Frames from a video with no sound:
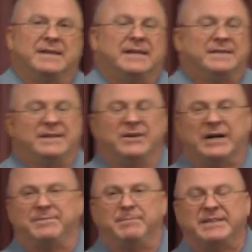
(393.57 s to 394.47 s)
You know,
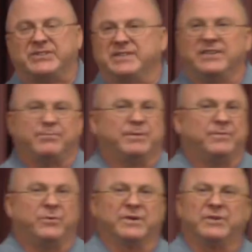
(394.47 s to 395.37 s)
I've mentioned this
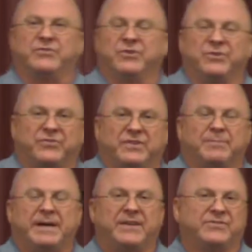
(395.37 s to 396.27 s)
before. The church in the
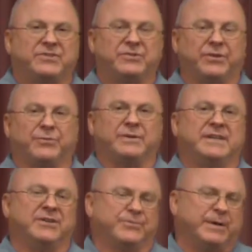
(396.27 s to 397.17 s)
past 2 to 3
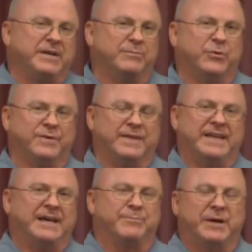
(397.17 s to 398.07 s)
years, probably more than
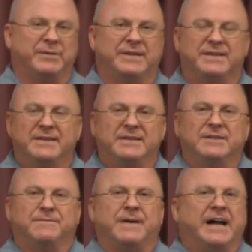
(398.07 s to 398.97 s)
that, probably
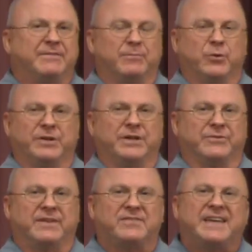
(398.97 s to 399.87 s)
5 or more years,
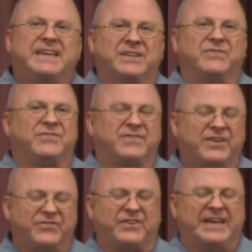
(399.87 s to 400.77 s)
has taken
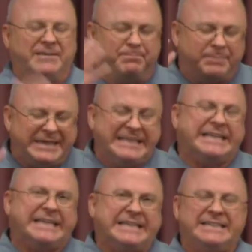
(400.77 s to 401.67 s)
such a
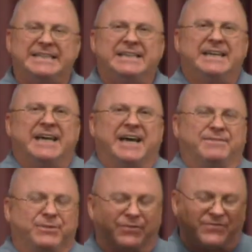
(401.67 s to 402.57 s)
beating
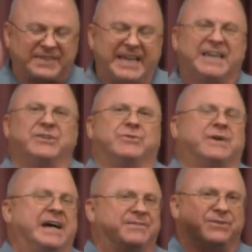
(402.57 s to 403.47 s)
after scandal
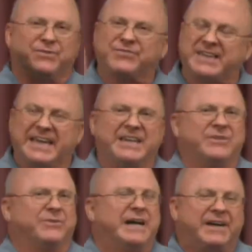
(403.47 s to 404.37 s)
after
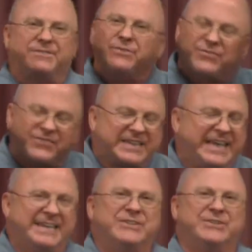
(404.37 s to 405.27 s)
scandal after
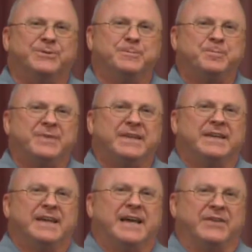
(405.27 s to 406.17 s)
scandal
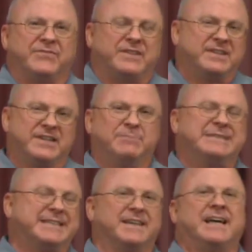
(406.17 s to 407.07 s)
has come
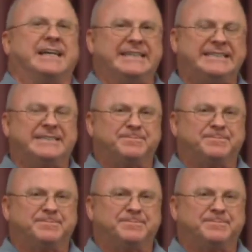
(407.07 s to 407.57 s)
to light.